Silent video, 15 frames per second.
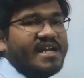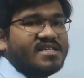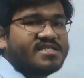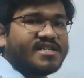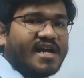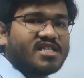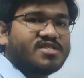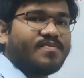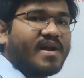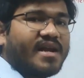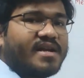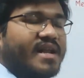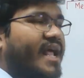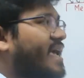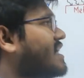is
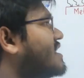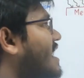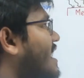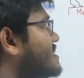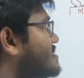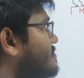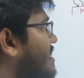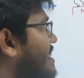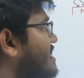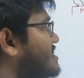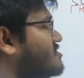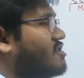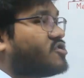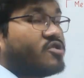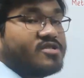transparent like glass, but it
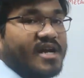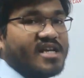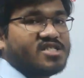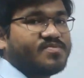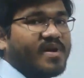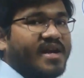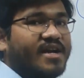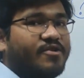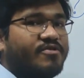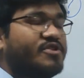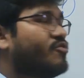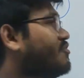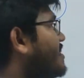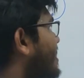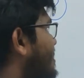is also transparent to
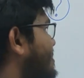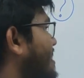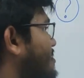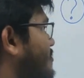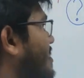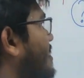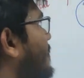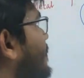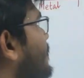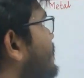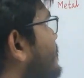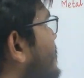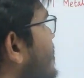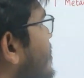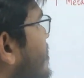UV rays as well.
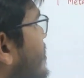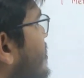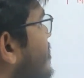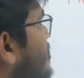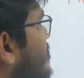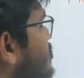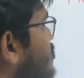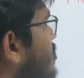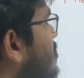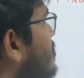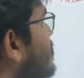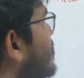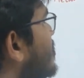So